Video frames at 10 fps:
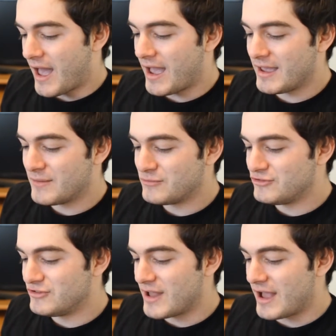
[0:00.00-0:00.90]
I
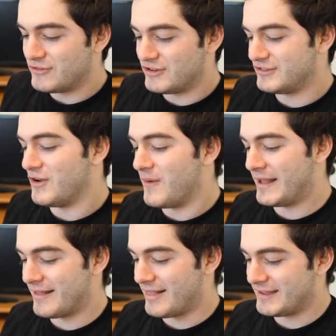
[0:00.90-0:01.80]
am not just
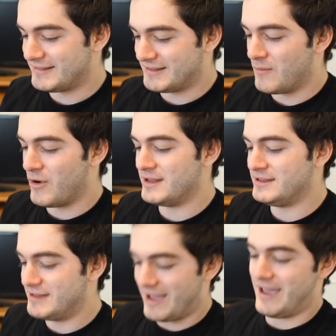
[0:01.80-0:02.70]
going to let
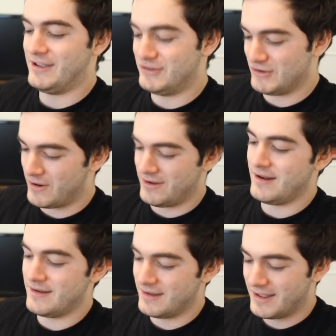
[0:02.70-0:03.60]
someone die,
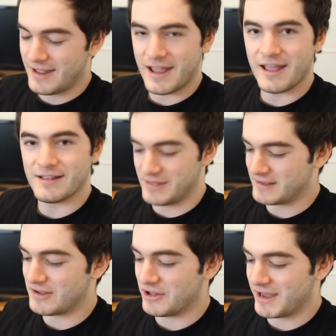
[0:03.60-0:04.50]
Jordan.
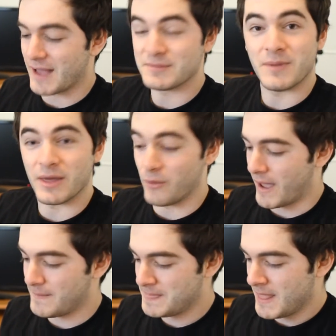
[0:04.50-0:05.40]
That's all caps, by the
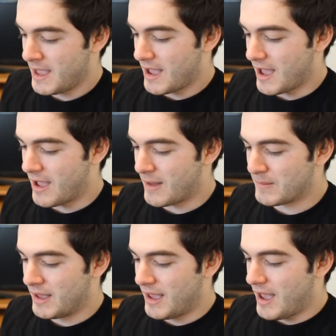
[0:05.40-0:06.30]
way.
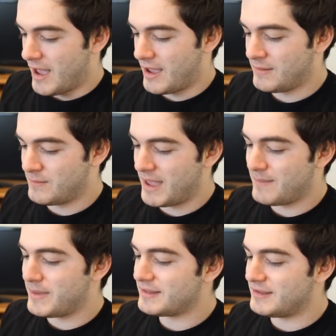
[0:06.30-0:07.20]
I
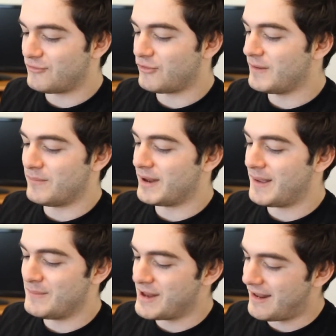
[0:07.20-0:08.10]
may be different, but
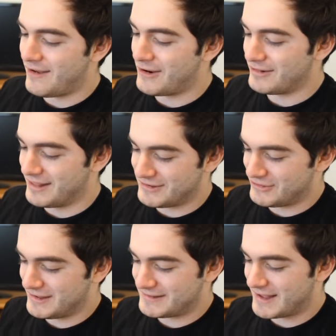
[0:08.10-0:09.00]
I'm not heartless,
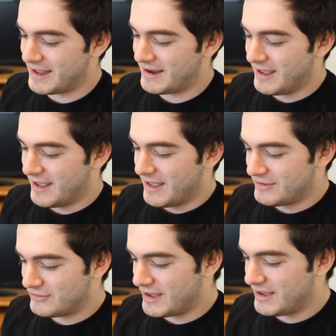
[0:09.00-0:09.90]
she said.
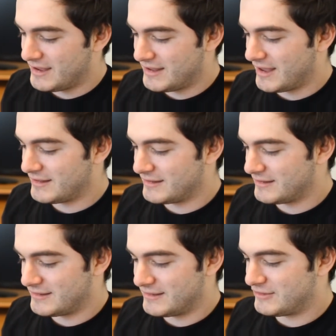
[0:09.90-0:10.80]
She
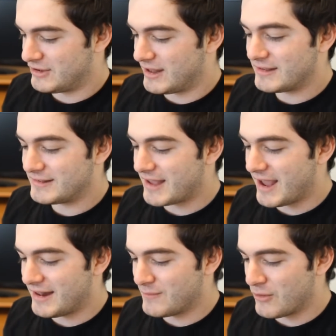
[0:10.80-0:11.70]
didn't
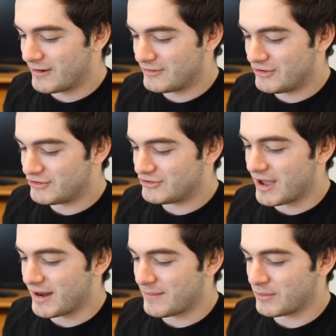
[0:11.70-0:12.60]
say any more. She just
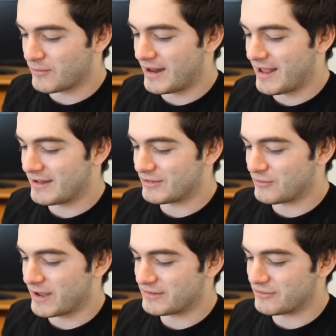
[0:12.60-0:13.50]
got up and ran out of
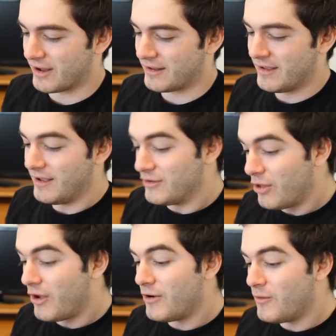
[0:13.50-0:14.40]
the restaurant.
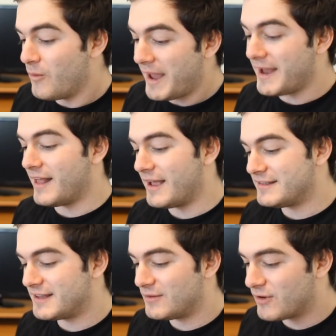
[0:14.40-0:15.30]
Clara, wait, I
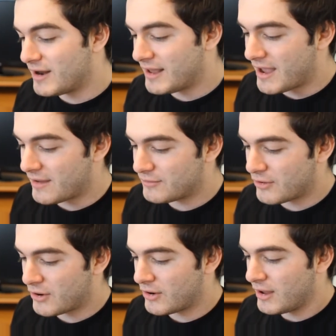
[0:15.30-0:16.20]
said, running
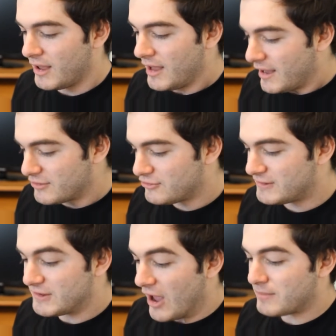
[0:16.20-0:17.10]
after her.
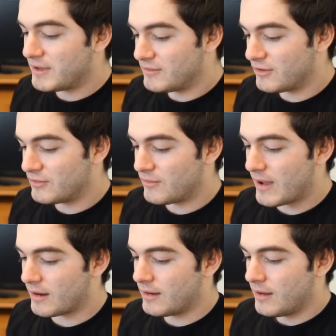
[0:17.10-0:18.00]
She stopped and turned
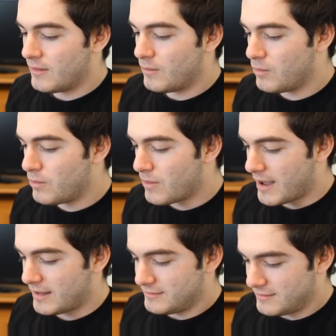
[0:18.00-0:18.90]
around.
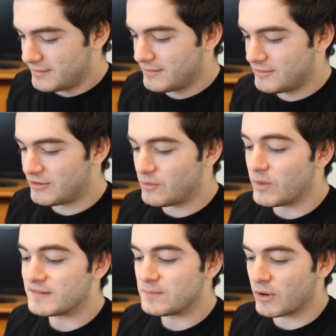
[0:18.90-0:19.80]
What? She
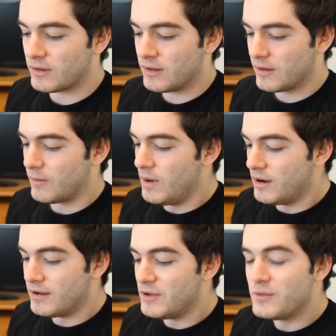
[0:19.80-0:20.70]
whispered.
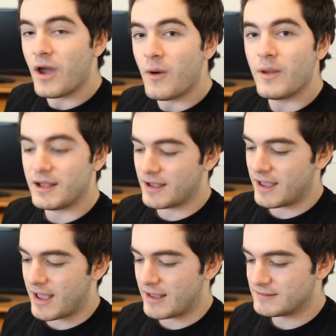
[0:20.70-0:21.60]
Where are you going?
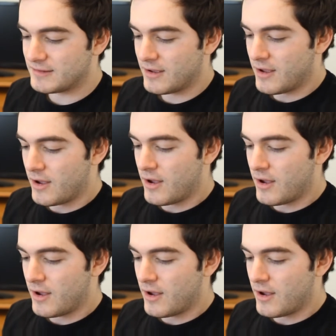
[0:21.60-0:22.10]
I asked.